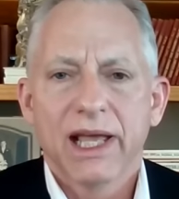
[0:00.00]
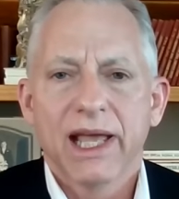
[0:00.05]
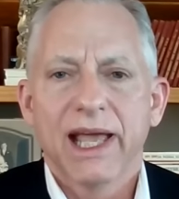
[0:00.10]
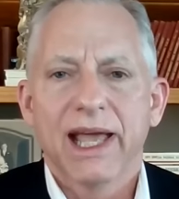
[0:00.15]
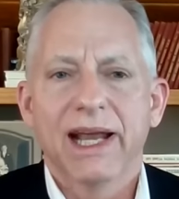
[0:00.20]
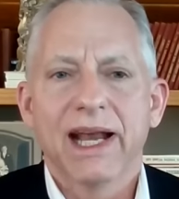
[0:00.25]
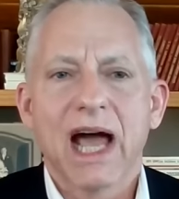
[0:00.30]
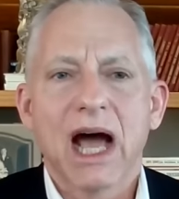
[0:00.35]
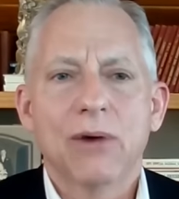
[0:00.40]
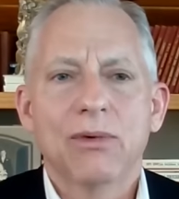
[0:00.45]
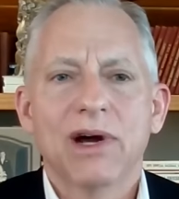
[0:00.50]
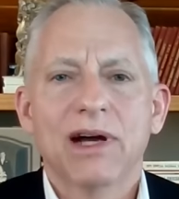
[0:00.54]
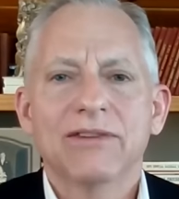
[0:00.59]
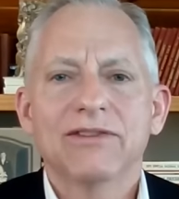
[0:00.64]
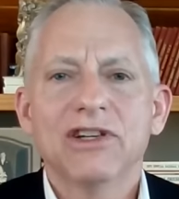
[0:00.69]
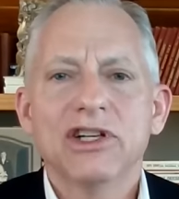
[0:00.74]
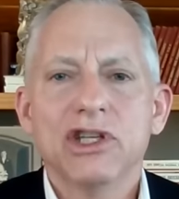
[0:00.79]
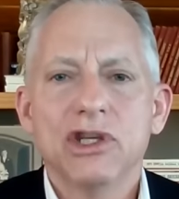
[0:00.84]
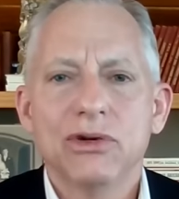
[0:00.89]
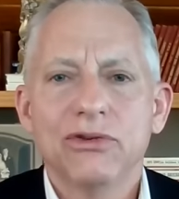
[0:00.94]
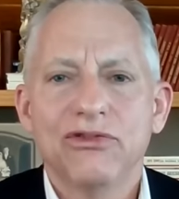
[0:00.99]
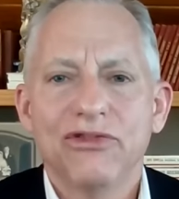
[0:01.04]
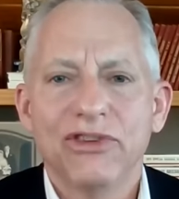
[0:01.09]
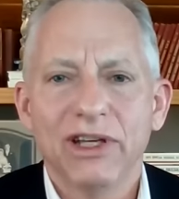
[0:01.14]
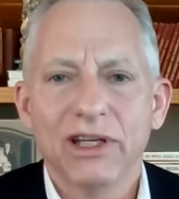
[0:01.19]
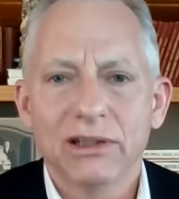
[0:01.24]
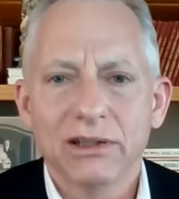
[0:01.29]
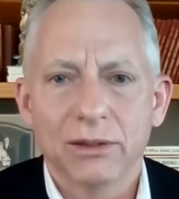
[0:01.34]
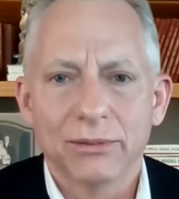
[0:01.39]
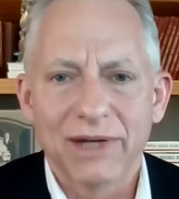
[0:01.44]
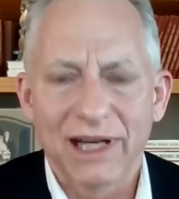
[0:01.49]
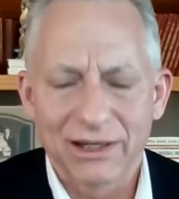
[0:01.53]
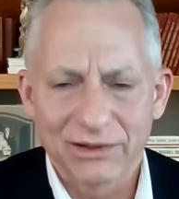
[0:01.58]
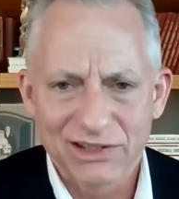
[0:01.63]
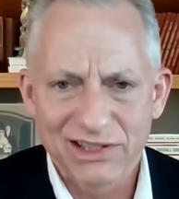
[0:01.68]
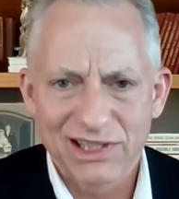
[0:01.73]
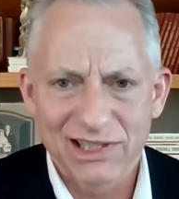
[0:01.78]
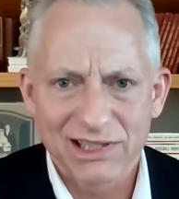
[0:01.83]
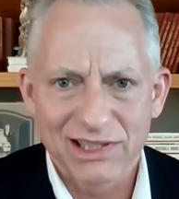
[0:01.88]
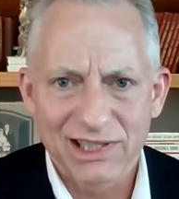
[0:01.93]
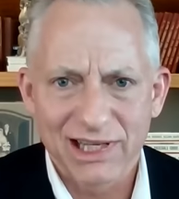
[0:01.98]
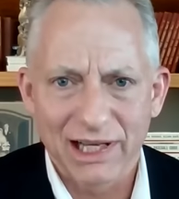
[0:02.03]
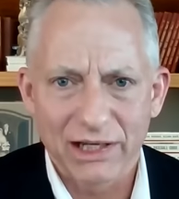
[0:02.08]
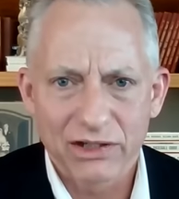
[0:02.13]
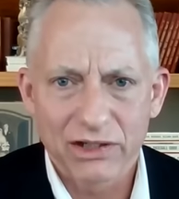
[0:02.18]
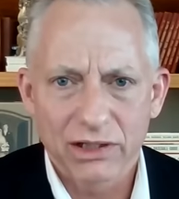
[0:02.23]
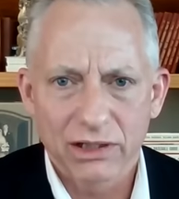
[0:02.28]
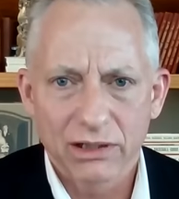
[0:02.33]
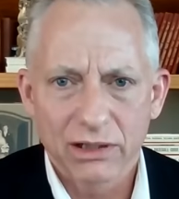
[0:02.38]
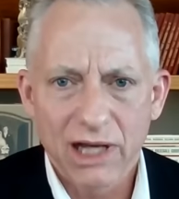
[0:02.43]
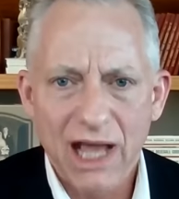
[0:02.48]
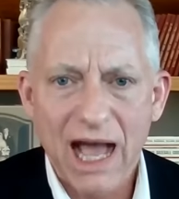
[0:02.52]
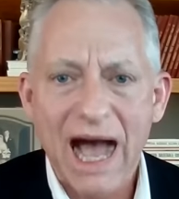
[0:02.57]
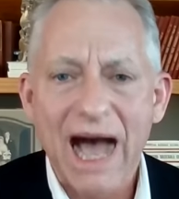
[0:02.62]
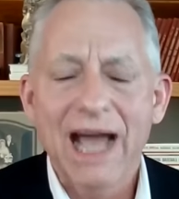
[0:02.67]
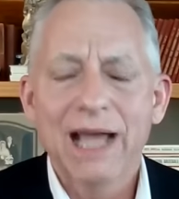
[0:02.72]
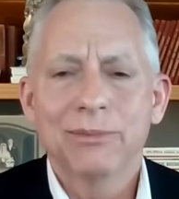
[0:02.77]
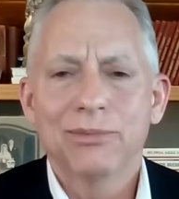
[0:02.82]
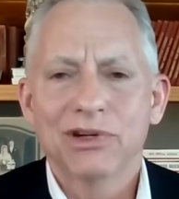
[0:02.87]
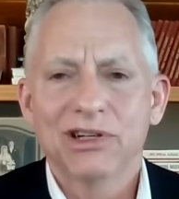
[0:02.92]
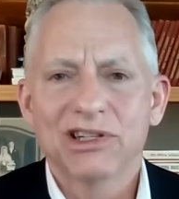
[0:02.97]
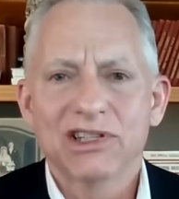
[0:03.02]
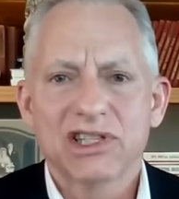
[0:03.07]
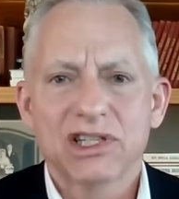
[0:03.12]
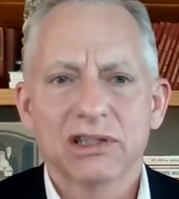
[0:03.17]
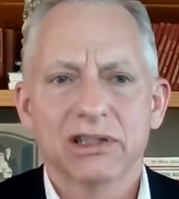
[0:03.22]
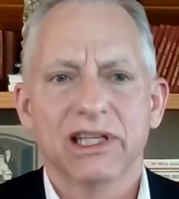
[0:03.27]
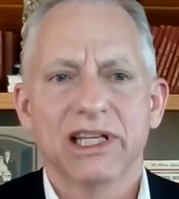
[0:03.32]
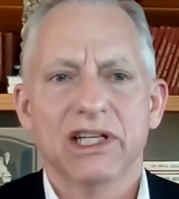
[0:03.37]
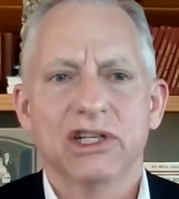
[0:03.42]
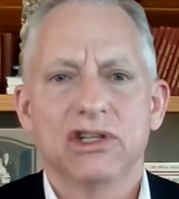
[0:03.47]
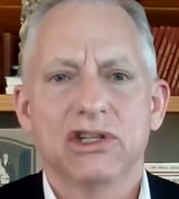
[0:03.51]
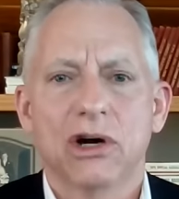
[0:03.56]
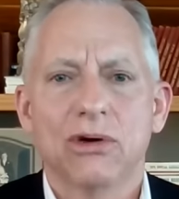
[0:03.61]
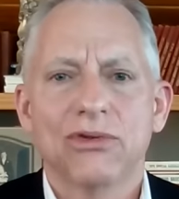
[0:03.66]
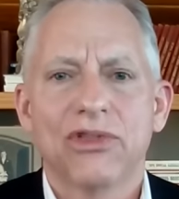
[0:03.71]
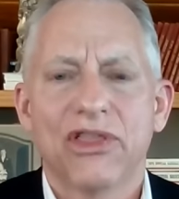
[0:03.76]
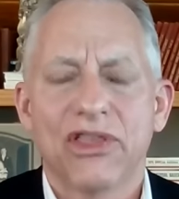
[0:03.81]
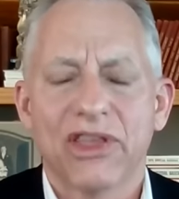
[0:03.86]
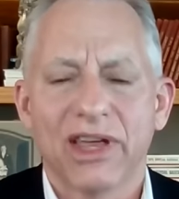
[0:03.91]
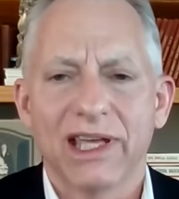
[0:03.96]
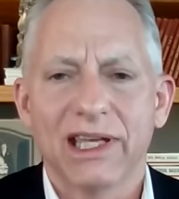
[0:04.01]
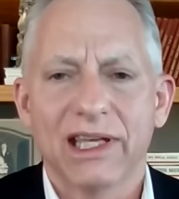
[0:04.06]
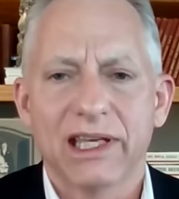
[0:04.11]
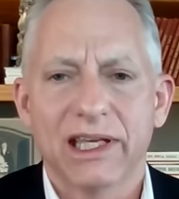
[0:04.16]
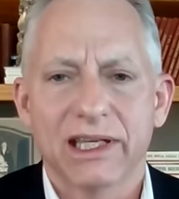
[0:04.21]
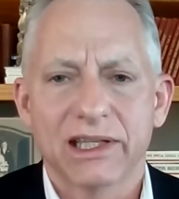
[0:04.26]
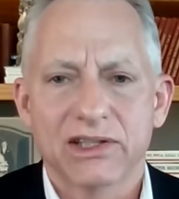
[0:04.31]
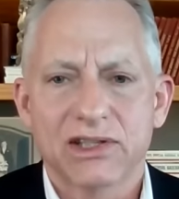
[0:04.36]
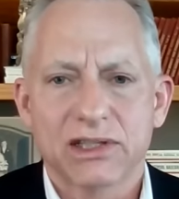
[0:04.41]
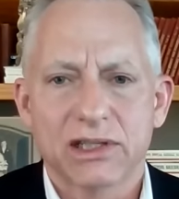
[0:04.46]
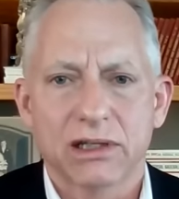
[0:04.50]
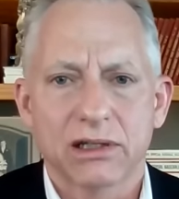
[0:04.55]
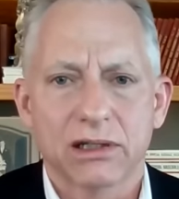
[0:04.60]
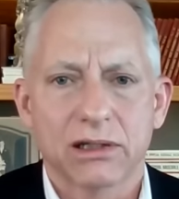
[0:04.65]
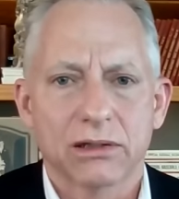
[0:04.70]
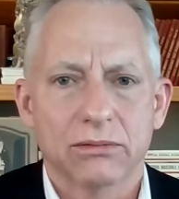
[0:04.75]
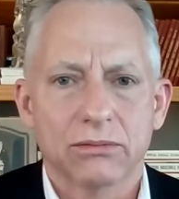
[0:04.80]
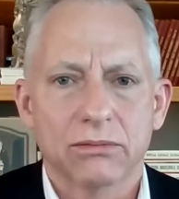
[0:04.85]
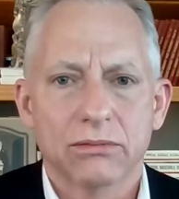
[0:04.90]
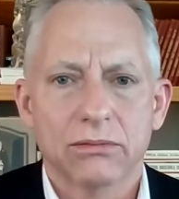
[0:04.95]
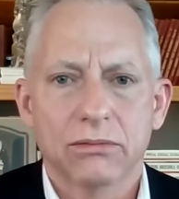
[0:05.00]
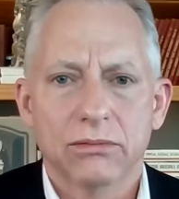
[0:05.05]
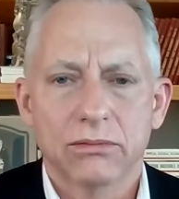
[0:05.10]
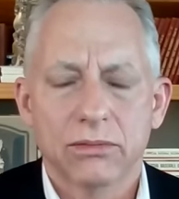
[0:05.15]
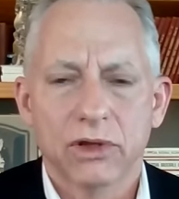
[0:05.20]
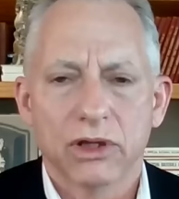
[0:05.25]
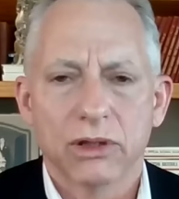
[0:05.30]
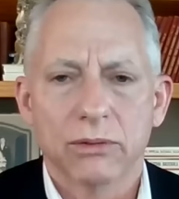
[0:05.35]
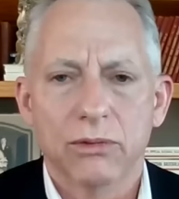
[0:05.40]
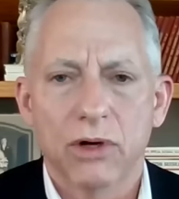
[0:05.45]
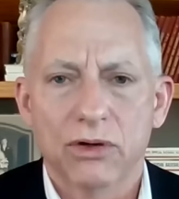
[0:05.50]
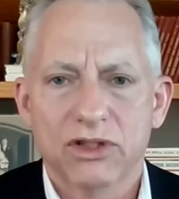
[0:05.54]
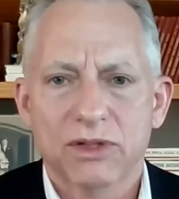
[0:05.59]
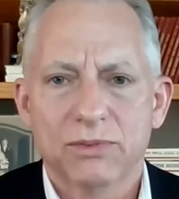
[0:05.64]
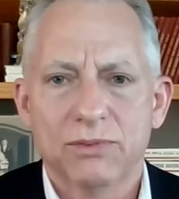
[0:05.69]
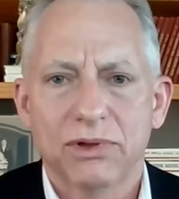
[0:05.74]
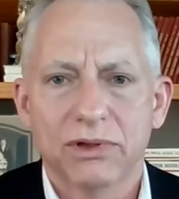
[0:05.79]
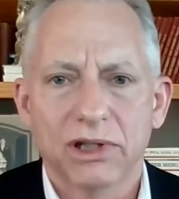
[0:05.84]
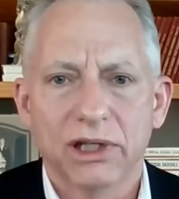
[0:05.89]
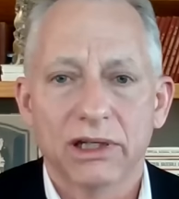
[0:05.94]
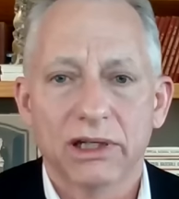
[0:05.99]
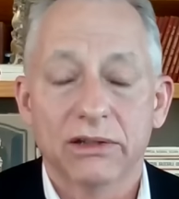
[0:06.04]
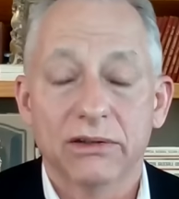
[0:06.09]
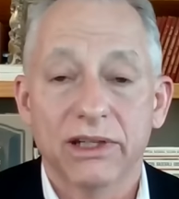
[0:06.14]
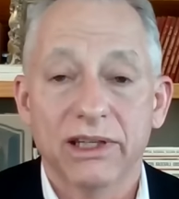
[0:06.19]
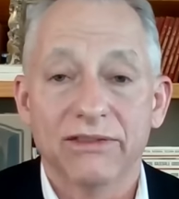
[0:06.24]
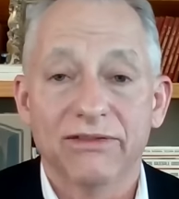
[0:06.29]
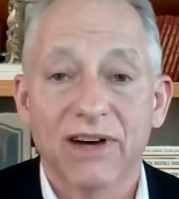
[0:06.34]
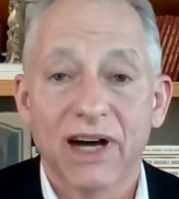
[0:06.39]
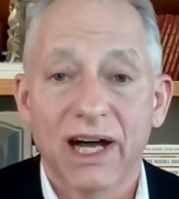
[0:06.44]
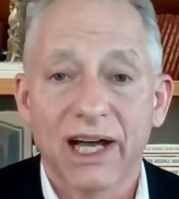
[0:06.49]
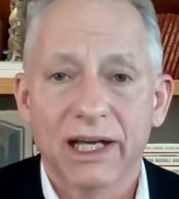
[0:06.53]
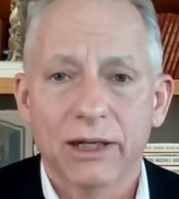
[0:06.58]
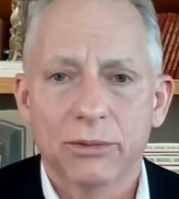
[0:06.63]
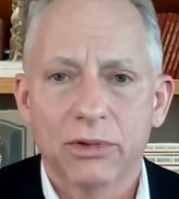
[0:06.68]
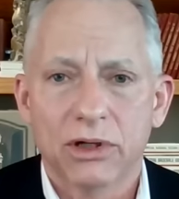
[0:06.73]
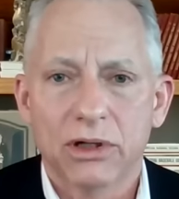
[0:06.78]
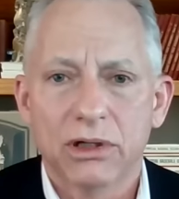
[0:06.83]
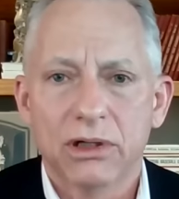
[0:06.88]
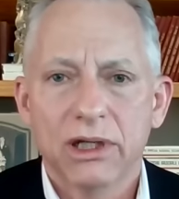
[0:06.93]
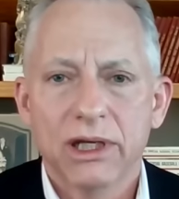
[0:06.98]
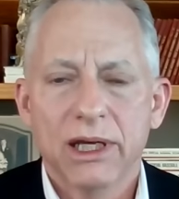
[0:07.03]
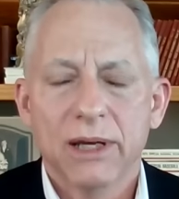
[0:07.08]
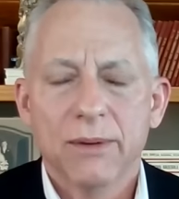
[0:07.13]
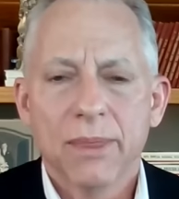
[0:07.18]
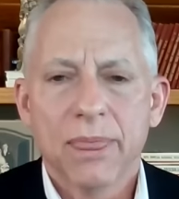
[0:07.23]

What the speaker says: And however you feel about secession, I personally don't think it's the most politically viable,